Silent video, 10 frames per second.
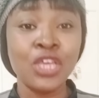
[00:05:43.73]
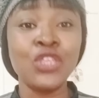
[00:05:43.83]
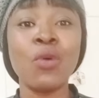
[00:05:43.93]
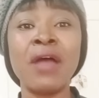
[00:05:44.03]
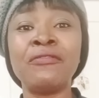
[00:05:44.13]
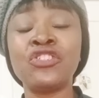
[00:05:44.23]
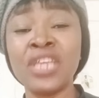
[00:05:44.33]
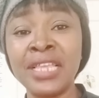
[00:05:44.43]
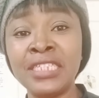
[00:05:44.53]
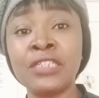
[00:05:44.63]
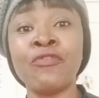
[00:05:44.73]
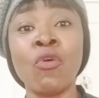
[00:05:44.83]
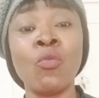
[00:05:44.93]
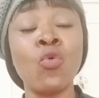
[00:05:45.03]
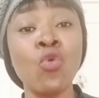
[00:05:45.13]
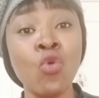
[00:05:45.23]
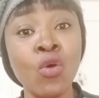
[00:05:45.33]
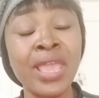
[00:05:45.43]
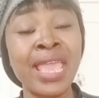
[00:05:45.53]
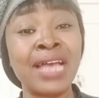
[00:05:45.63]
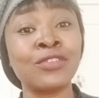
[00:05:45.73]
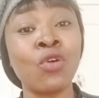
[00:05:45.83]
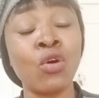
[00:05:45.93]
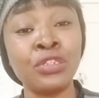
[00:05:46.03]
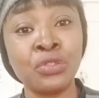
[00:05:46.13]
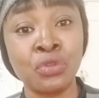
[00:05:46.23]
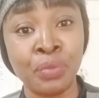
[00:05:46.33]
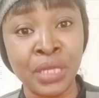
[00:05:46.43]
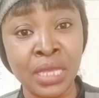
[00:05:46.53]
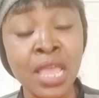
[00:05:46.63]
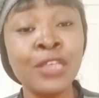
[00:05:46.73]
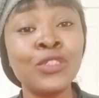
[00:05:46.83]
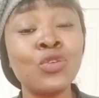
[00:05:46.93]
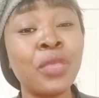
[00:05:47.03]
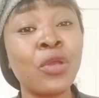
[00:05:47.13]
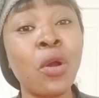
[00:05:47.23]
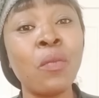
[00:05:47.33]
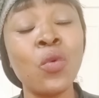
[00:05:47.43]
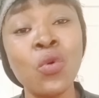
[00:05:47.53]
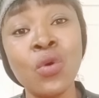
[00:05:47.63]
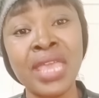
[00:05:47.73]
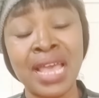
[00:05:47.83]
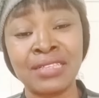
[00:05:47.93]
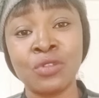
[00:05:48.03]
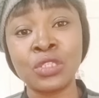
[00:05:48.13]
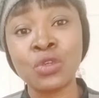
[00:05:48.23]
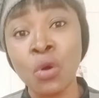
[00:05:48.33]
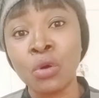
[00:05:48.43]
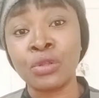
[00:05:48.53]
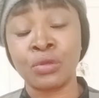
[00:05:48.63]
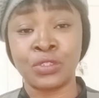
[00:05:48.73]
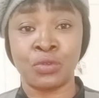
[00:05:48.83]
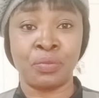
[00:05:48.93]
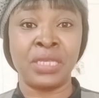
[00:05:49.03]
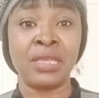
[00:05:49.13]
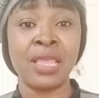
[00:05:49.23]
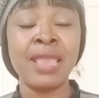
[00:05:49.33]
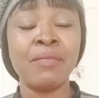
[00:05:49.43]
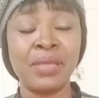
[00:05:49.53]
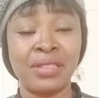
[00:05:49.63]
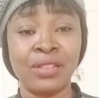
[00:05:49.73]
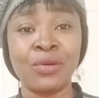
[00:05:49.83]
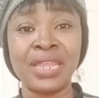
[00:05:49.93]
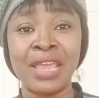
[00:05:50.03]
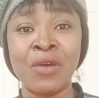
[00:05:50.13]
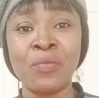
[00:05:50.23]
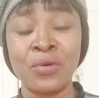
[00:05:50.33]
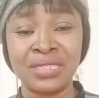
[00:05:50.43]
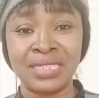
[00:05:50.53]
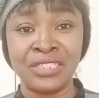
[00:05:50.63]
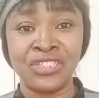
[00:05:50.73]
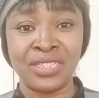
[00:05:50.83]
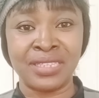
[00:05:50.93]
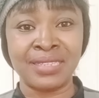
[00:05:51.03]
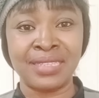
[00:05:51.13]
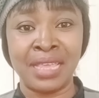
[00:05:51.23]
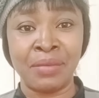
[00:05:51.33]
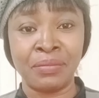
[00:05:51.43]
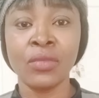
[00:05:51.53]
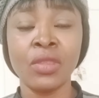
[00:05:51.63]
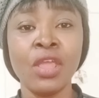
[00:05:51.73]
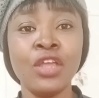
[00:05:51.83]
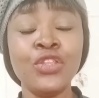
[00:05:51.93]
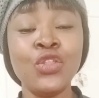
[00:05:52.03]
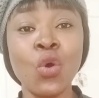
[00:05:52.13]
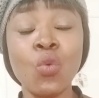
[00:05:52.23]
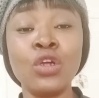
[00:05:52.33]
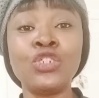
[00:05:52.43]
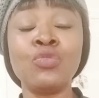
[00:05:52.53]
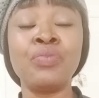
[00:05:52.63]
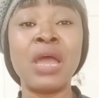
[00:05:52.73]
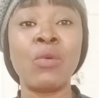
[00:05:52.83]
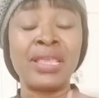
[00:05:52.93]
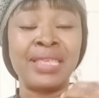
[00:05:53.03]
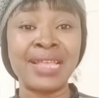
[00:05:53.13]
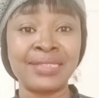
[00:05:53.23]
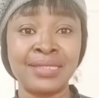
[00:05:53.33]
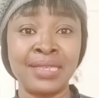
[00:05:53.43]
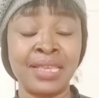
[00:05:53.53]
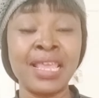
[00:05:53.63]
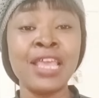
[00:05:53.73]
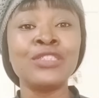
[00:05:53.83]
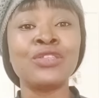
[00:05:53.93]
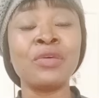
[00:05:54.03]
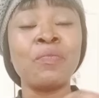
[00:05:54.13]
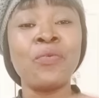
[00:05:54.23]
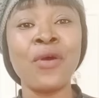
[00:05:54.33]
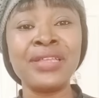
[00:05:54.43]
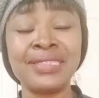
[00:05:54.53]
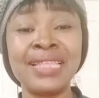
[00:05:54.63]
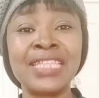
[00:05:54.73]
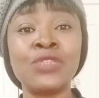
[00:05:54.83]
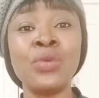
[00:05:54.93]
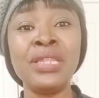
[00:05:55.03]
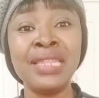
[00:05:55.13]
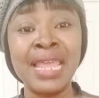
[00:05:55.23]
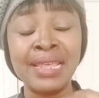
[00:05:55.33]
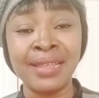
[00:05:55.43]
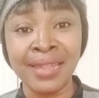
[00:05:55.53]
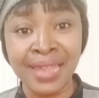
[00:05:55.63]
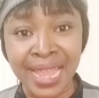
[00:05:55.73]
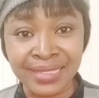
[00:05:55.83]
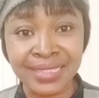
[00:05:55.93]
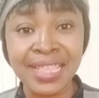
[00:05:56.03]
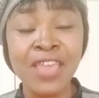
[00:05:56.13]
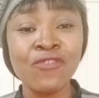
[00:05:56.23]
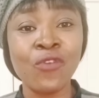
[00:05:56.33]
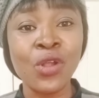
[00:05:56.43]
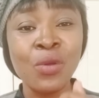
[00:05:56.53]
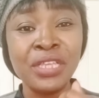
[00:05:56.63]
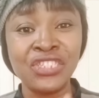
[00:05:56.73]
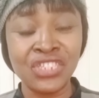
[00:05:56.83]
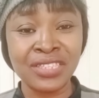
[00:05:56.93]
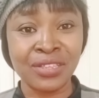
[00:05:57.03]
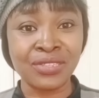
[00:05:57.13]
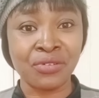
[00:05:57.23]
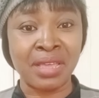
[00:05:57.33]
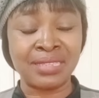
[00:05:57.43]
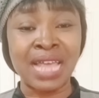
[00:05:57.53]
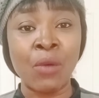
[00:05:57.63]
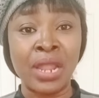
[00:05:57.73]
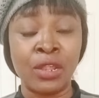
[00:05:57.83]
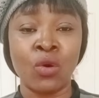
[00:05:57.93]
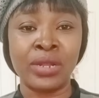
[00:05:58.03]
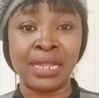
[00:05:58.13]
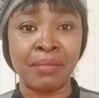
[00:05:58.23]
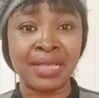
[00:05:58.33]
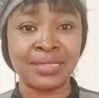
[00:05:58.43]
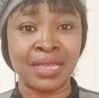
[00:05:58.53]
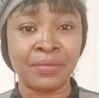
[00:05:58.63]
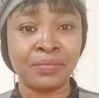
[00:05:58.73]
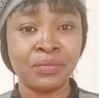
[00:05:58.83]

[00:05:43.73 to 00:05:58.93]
You have changed from who He has called you to be to become who He has not called us to be. May the Lord help us in Jesus' name. No one should be our yardstick to the point that we neglect following Jesus Christ, our Lord and Master.